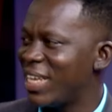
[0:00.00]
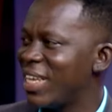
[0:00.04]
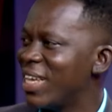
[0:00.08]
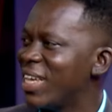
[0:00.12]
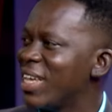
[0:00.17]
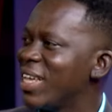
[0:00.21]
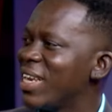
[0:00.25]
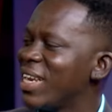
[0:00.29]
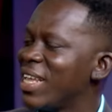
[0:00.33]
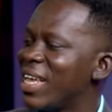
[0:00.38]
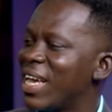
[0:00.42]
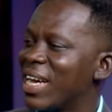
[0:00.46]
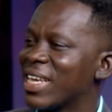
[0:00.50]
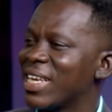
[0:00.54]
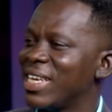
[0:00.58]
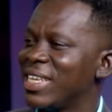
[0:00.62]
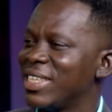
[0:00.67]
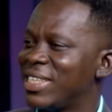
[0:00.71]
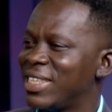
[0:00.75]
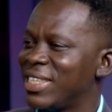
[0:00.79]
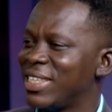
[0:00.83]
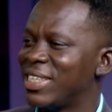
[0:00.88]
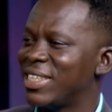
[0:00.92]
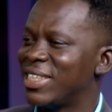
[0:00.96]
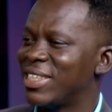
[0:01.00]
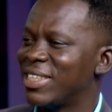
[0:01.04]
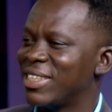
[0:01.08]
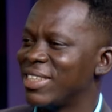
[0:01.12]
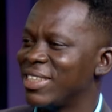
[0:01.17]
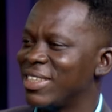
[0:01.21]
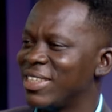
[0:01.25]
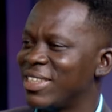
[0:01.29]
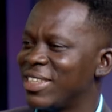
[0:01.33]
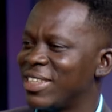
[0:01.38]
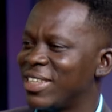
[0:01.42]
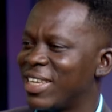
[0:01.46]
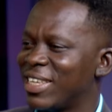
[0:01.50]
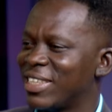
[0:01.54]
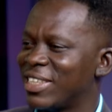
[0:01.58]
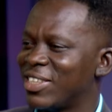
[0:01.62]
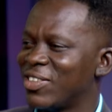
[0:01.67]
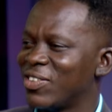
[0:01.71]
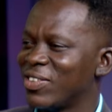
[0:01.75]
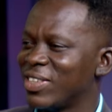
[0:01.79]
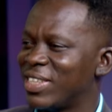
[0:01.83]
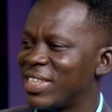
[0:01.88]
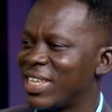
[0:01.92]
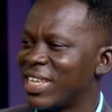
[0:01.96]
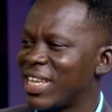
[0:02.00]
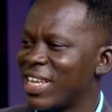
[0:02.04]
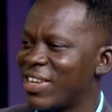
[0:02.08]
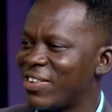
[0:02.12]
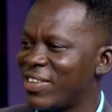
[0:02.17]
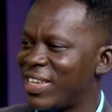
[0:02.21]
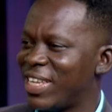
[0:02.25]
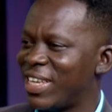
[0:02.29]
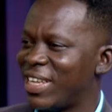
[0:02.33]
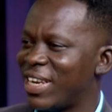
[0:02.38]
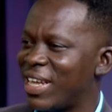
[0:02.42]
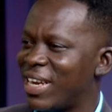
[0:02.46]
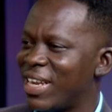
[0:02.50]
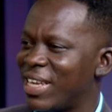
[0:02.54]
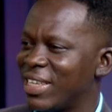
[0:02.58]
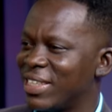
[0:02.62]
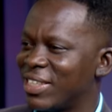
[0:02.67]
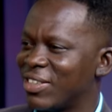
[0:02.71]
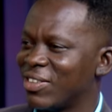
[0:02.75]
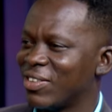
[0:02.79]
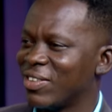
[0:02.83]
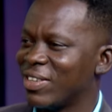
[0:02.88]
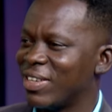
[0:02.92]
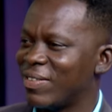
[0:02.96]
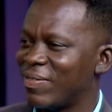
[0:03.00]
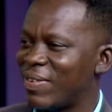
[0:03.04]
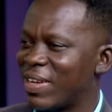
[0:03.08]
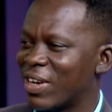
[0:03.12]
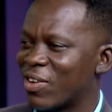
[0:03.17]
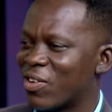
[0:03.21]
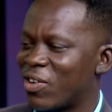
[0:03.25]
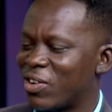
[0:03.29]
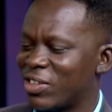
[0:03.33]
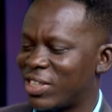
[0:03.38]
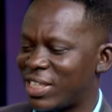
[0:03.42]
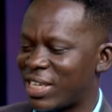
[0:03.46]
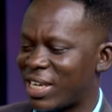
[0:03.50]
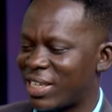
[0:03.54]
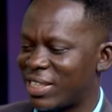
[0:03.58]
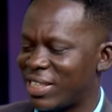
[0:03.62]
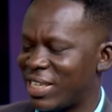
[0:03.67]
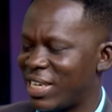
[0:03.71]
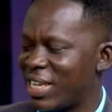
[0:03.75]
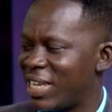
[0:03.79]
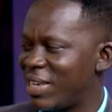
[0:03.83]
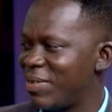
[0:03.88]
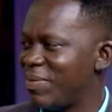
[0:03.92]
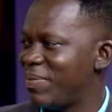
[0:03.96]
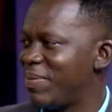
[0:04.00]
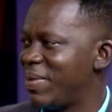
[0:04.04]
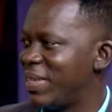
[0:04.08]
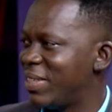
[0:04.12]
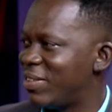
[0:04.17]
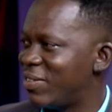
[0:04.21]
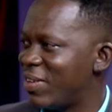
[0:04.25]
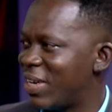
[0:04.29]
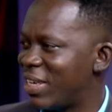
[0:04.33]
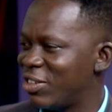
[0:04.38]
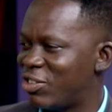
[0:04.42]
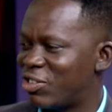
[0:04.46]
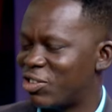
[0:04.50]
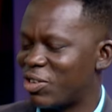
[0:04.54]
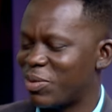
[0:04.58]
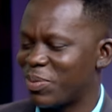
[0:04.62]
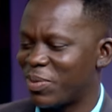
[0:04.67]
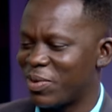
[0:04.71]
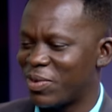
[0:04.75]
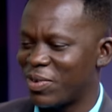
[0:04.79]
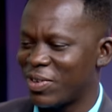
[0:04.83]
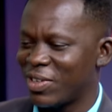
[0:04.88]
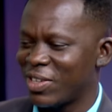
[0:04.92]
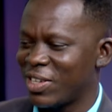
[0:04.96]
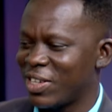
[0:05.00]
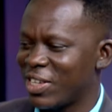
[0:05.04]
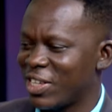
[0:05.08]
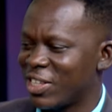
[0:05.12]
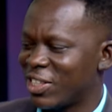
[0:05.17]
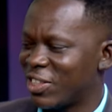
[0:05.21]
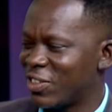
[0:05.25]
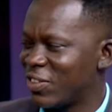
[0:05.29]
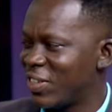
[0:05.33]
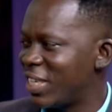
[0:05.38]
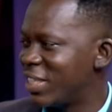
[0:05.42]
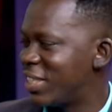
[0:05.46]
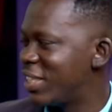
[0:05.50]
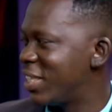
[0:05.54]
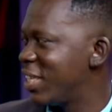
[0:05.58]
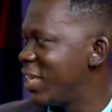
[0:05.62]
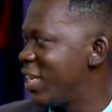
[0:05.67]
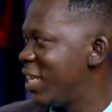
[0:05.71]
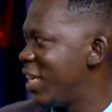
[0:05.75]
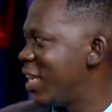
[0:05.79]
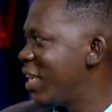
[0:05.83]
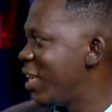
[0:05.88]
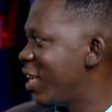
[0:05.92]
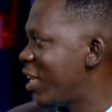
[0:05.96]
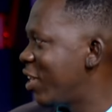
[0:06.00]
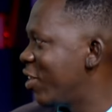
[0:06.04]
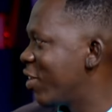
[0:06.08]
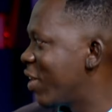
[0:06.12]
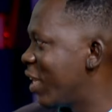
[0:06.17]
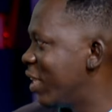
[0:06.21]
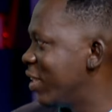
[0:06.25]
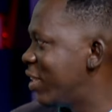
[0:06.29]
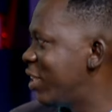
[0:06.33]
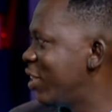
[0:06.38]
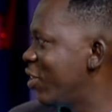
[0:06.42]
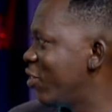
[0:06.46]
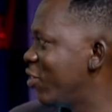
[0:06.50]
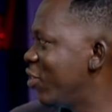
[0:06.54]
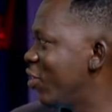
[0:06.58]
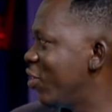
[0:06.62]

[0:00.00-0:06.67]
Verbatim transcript: mm -hmm. there are cases. Mm -hmm. There's no single day that there's no, if the court shut, then it means you are in trouble. Absolutely. So yesterday, you can see on